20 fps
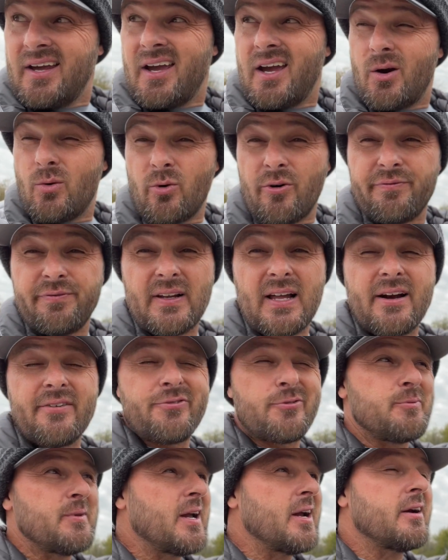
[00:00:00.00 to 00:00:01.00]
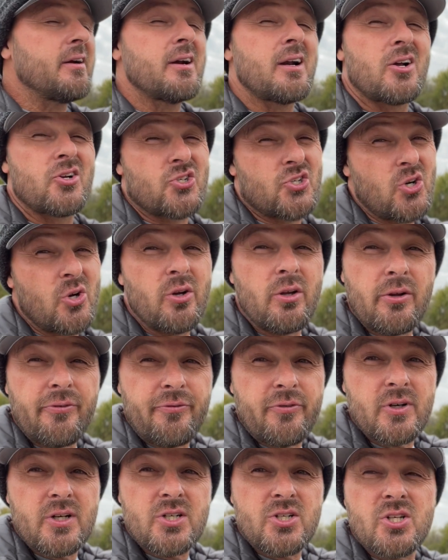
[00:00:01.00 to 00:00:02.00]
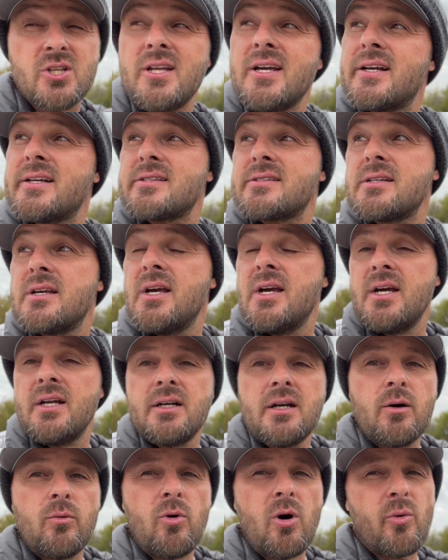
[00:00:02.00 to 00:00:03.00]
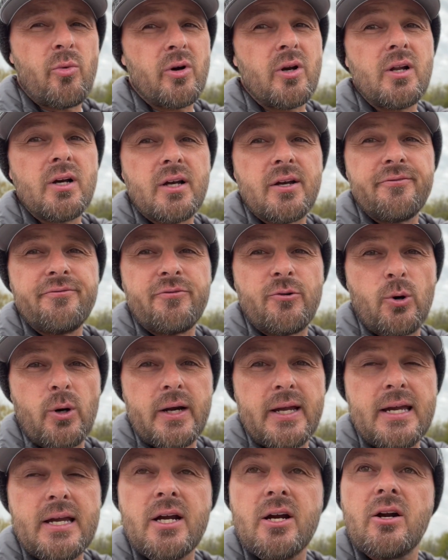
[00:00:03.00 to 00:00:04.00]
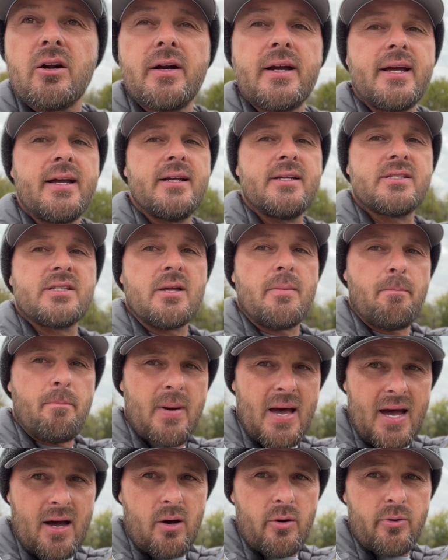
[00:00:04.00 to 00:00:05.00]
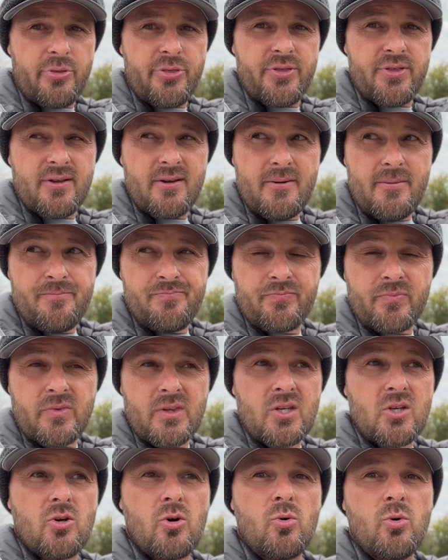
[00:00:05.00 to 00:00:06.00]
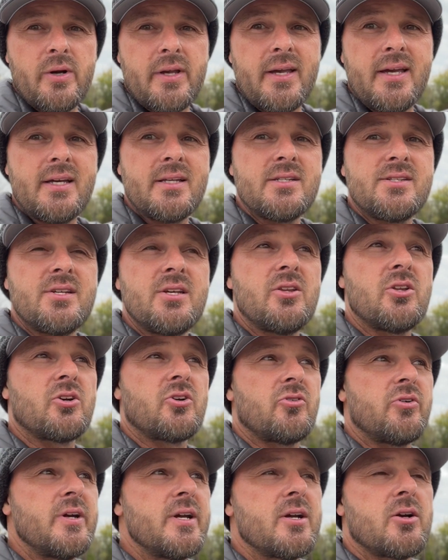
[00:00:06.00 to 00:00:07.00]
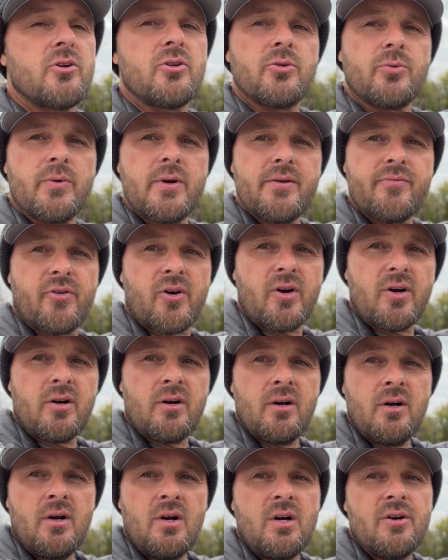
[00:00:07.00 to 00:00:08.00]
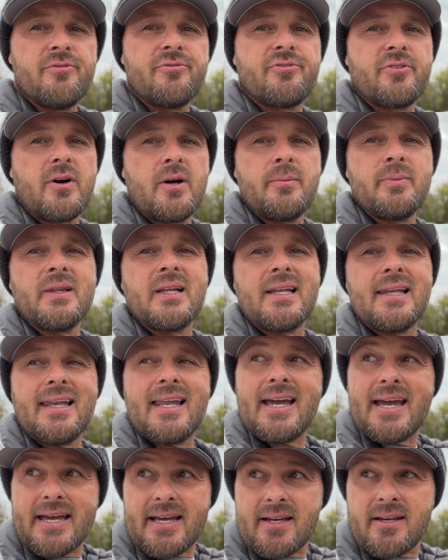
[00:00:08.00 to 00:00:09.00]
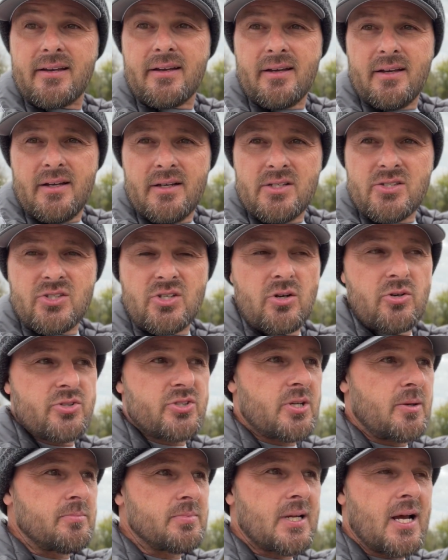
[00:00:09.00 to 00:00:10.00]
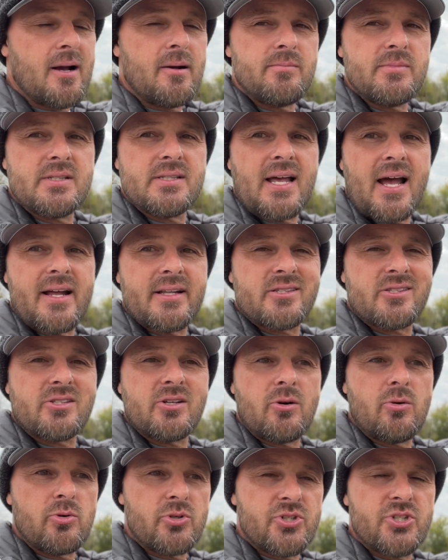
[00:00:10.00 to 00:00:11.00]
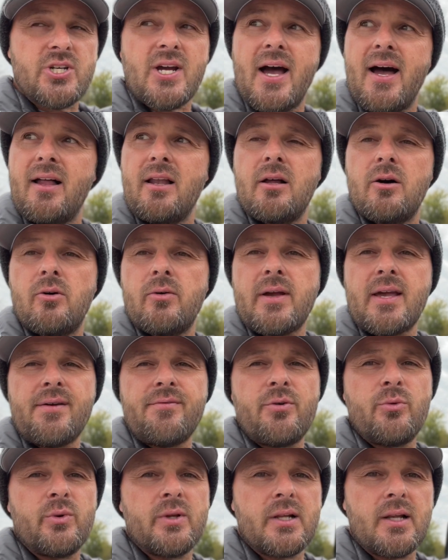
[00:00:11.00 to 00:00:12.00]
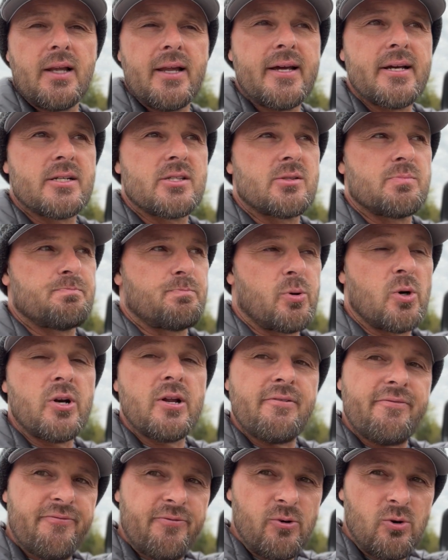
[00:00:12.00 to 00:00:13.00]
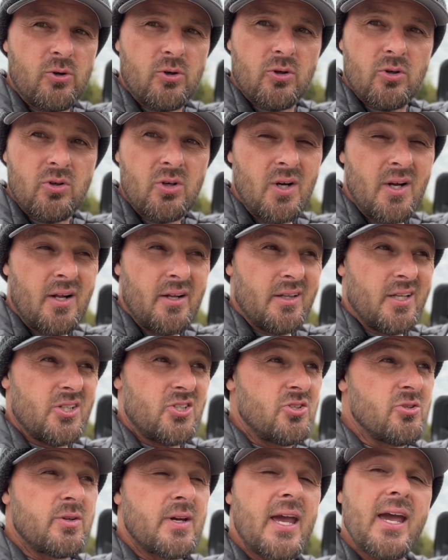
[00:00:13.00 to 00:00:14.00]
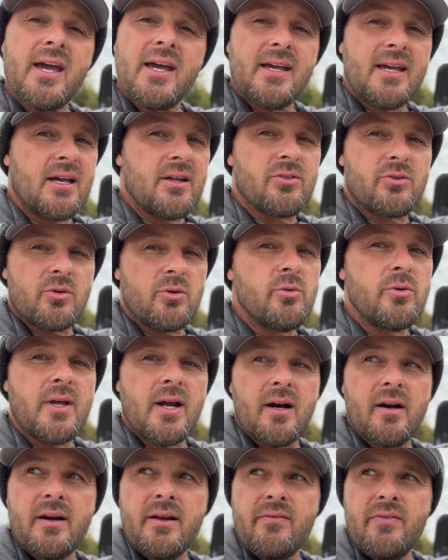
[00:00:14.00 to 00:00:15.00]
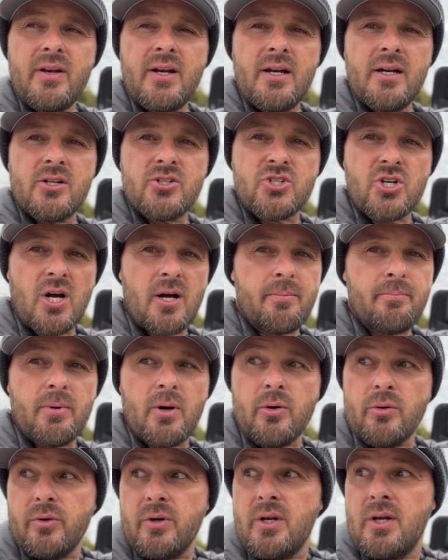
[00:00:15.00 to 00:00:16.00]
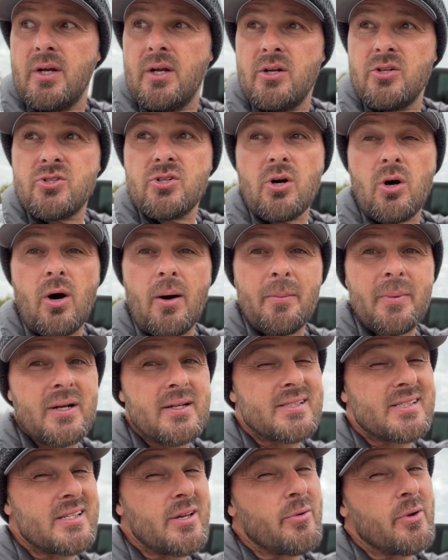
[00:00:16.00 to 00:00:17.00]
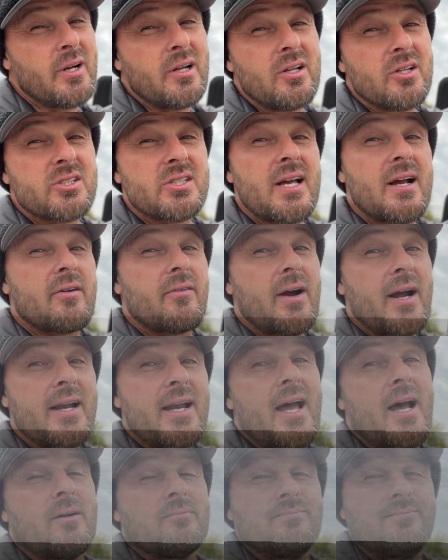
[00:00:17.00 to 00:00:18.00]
We'll fly from there, and I'll show you the footage of this. Now, what we're looking for here is the mouth going into the creek or the river from the lake. So sometimes that's so shallow, even when the lake's pretty full, that you can't get through there, even in a John boat. So I'm gonna see what it looks like right now.